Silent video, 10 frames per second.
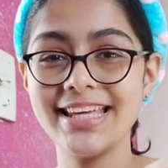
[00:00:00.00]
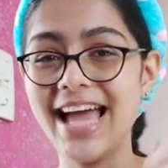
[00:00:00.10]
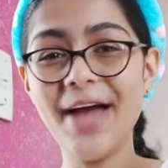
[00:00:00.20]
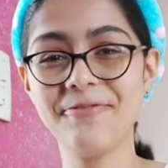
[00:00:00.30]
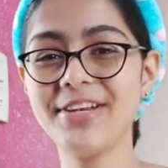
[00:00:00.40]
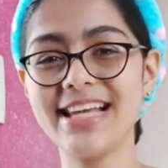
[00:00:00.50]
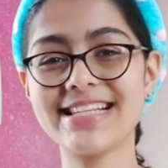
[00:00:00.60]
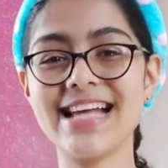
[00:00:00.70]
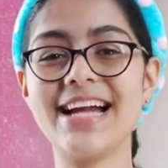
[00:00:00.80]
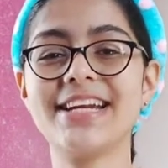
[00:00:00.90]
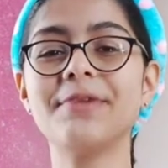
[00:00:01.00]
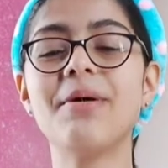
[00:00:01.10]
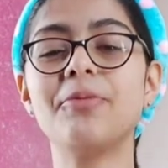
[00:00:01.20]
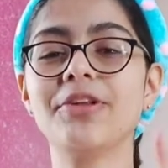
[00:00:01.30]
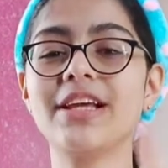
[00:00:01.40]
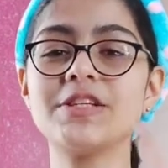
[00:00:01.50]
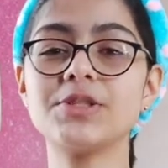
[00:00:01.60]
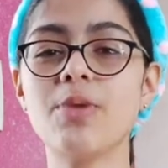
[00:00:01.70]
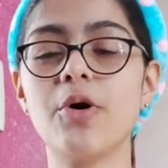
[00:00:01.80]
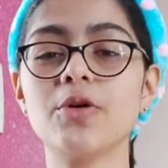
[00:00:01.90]
yeah, I'm really excited. My birthday is
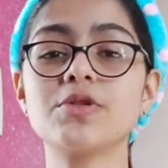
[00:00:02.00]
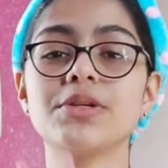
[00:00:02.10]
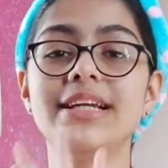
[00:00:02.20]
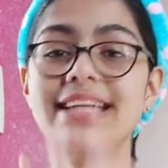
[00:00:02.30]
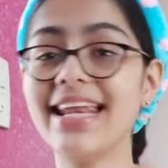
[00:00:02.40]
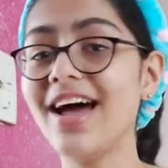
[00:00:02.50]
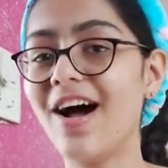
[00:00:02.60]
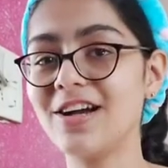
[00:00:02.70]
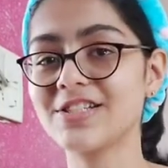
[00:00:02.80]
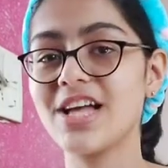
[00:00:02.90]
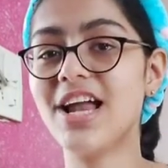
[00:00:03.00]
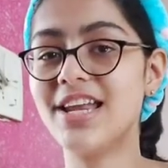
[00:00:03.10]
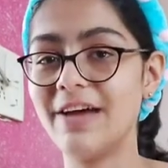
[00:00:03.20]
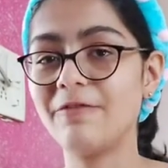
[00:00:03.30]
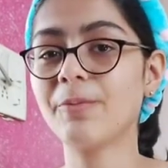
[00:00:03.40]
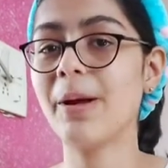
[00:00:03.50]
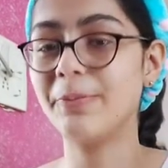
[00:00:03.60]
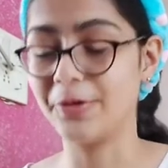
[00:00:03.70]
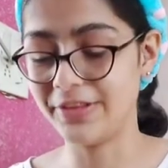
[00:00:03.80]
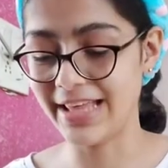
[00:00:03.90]
tomorrow, so only 10 hours are left for my
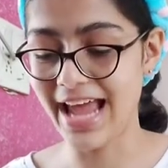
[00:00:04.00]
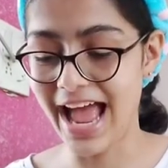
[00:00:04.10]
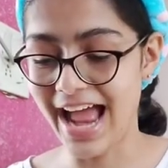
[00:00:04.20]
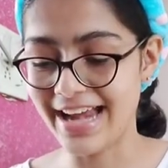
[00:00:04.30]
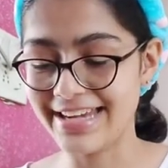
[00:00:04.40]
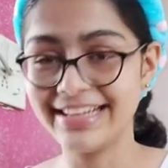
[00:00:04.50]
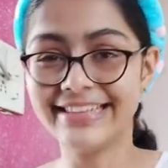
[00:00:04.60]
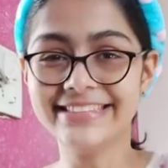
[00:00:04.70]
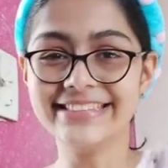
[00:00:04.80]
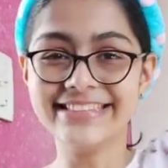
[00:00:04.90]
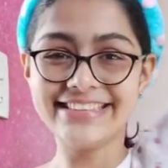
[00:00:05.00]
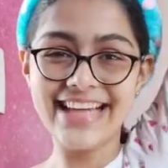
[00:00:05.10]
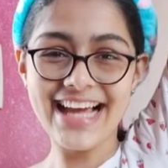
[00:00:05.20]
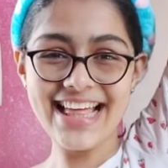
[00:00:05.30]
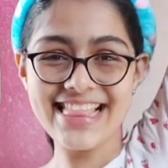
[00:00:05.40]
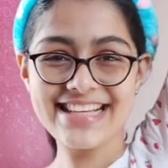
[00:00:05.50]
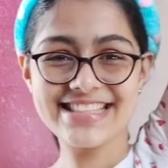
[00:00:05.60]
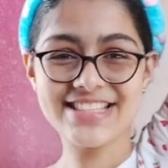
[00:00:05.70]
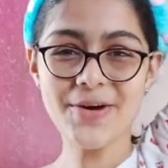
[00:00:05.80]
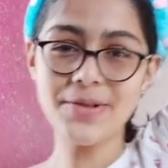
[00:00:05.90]
birthday, and yeah,
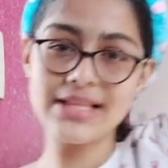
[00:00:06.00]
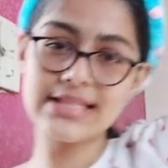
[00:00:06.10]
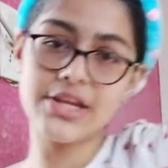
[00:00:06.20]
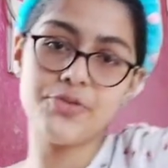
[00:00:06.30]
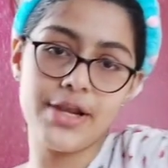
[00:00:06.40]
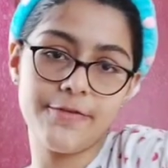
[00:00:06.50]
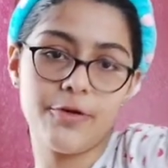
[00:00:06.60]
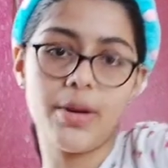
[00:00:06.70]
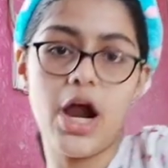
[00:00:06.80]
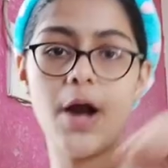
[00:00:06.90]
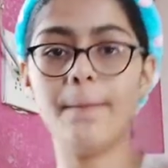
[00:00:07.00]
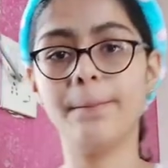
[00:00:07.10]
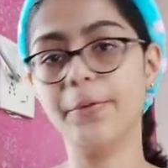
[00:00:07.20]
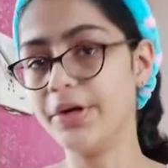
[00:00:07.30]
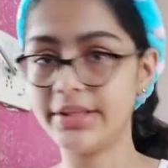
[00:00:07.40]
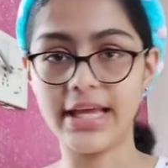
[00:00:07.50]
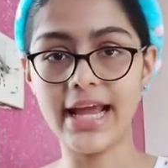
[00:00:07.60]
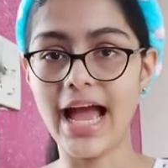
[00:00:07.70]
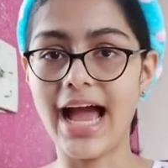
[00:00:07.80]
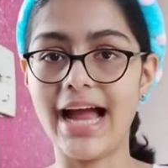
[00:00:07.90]
let's go, let's get ready for our
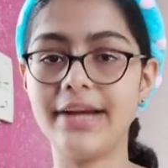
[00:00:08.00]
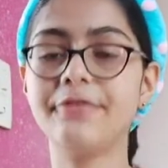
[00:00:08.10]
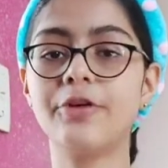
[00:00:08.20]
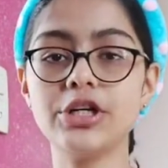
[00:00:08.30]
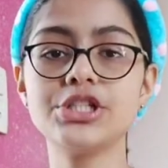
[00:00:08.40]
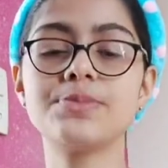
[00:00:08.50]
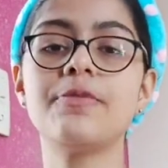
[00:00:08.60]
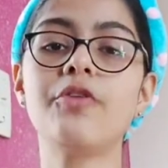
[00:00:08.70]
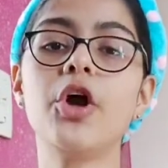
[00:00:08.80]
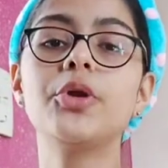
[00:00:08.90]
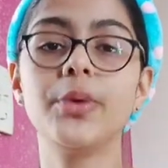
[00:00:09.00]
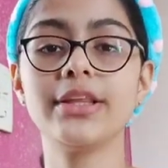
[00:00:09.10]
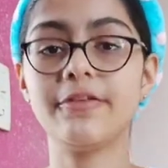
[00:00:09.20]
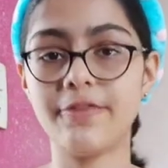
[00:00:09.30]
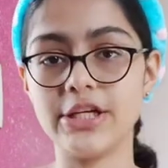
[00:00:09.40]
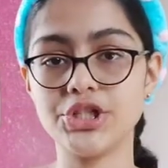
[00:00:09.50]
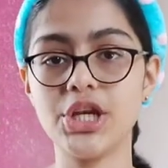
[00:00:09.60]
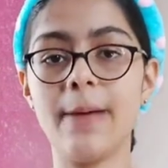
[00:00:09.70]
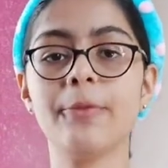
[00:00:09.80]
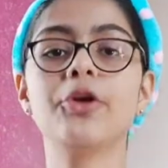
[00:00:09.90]
birthday. And first, before doing the
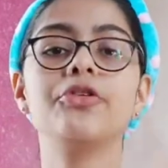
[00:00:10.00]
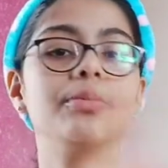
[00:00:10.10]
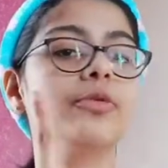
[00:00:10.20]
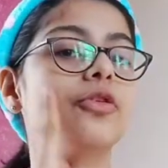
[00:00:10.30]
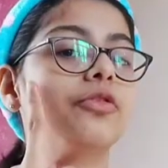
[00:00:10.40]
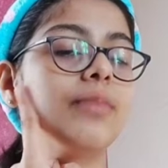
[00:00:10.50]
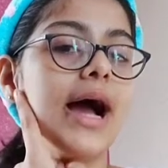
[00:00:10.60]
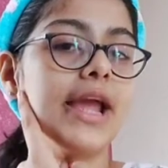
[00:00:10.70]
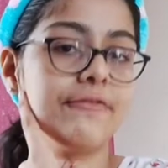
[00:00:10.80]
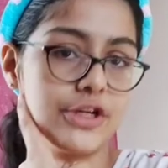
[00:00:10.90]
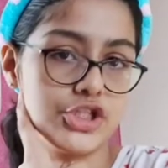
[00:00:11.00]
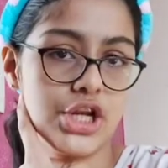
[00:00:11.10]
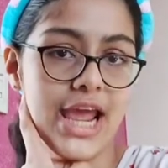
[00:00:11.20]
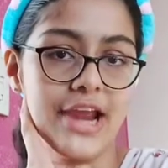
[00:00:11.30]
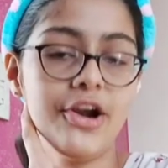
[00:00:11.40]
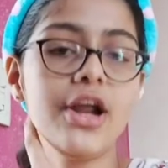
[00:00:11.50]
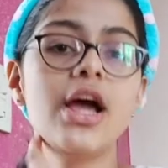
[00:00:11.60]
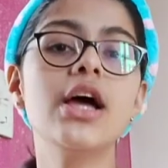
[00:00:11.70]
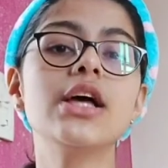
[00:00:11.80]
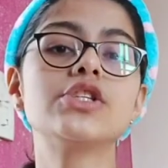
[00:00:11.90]
facial, I'm gonna remove my facial hair.
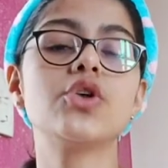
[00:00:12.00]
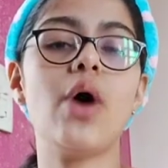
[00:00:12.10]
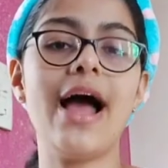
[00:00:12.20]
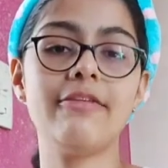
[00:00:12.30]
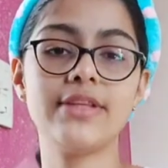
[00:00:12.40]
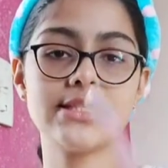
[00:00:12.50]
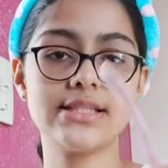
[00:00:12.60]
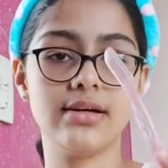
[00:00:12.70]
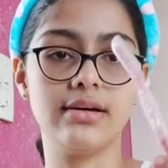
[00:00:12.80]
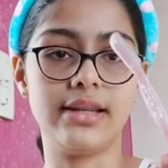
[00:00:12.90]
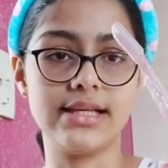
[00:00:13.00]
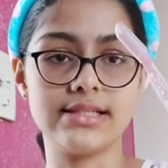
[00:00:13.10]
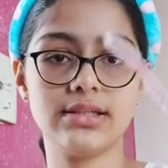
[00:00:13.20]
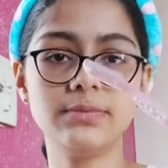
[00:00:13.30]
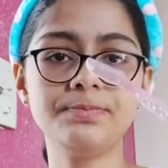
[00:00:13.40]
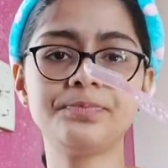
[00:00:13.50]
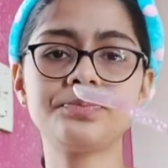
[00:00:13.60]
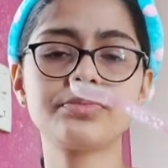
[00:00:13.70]
So I have this razor